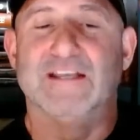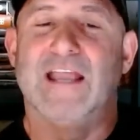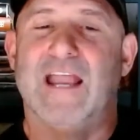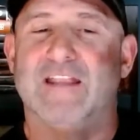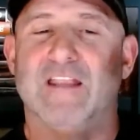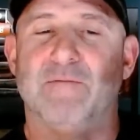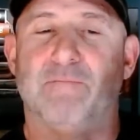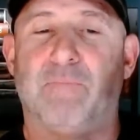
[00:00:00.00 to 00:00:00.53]

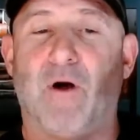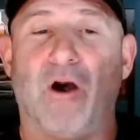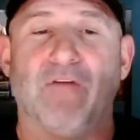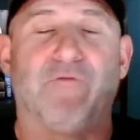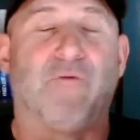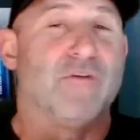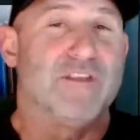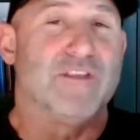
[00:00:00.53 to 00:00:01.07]
And then part
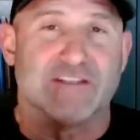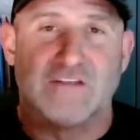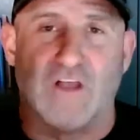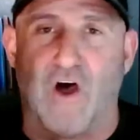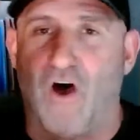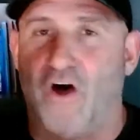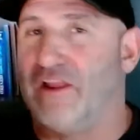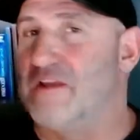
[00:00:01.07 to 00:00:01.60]
four, this is
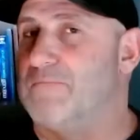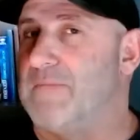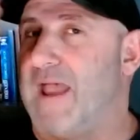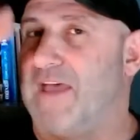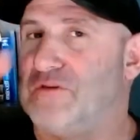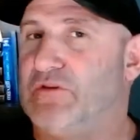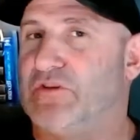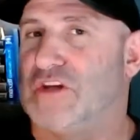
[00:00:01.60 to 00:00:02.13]
all in
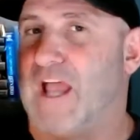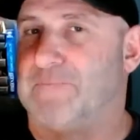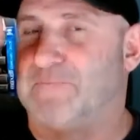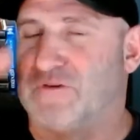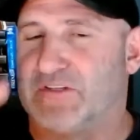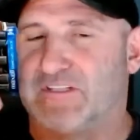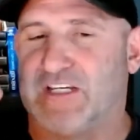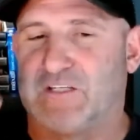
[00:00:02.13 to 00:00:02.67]
Matthew chapter
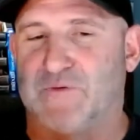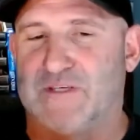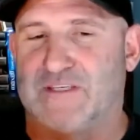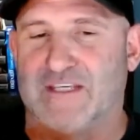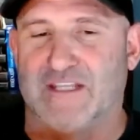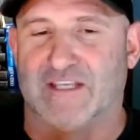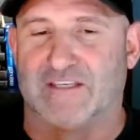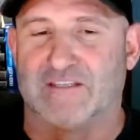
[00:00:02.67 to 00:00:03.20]
six. We
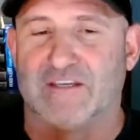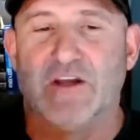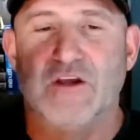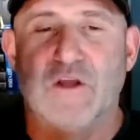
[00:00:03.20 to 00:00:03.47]
see this.